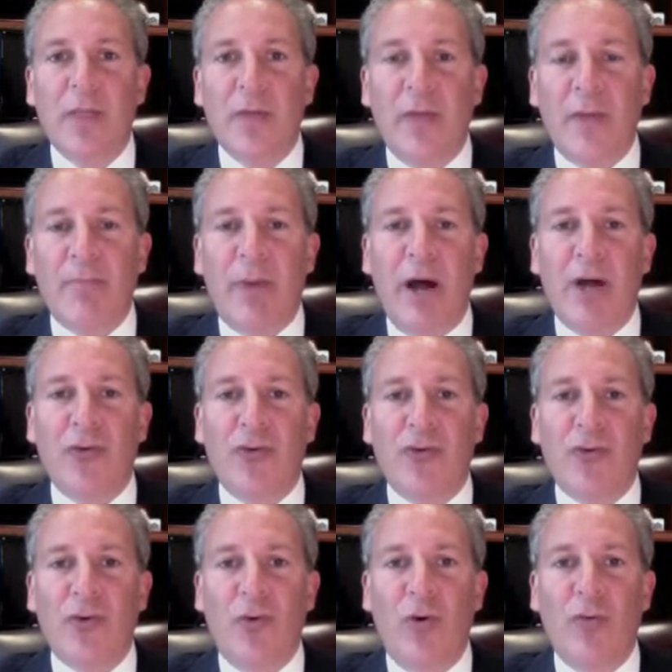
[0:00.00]
that bonds are
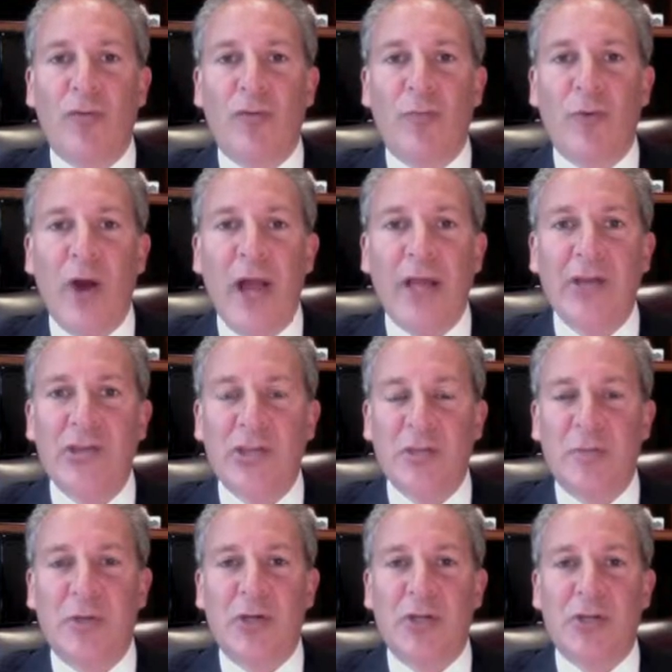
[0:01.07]
so overpriced, is
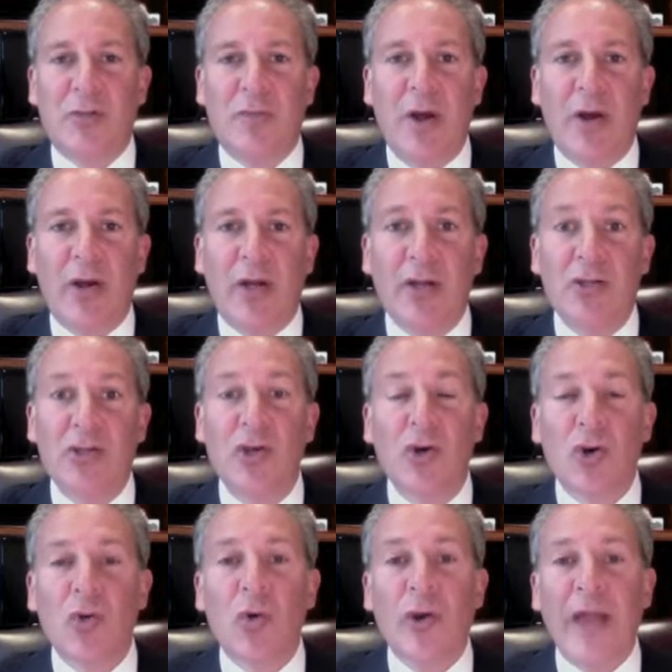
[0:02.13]
because Americans
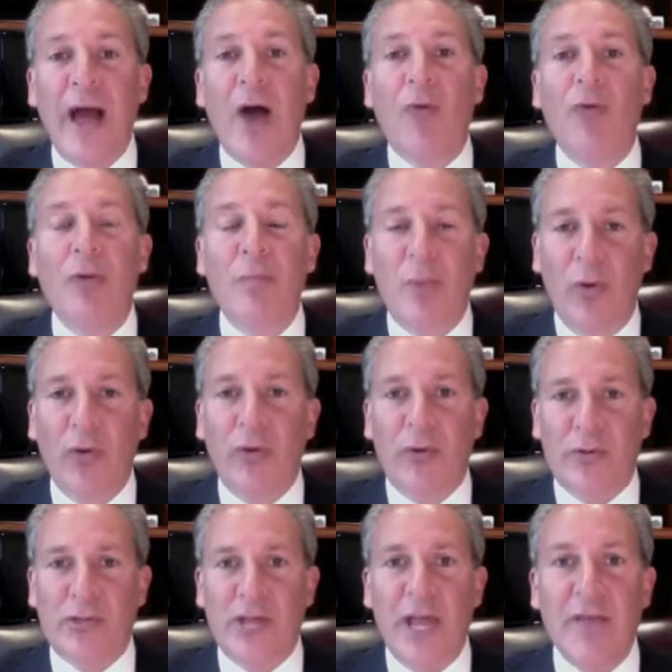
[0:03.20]
who are now rebuilding
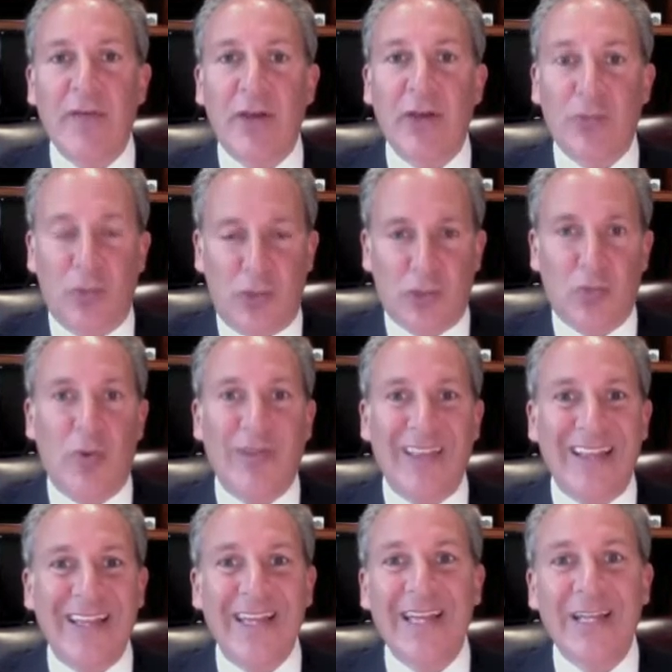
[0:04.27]
their savings, which is what
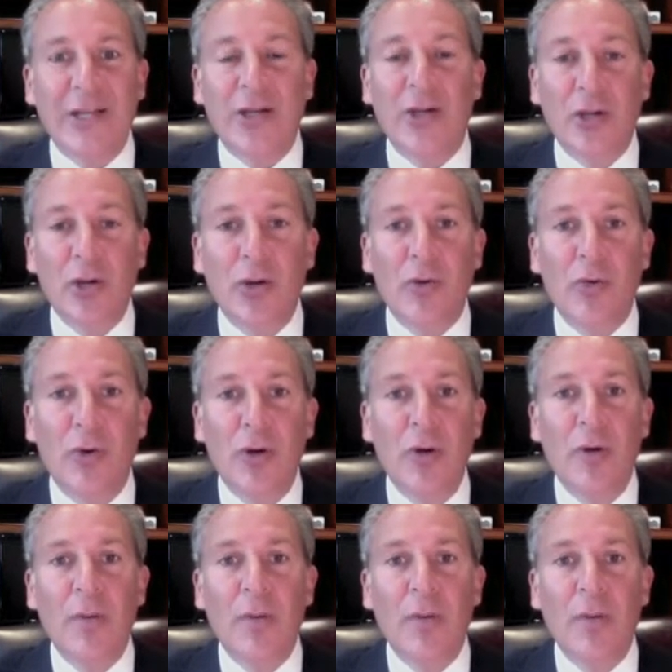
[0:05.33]
they need to do,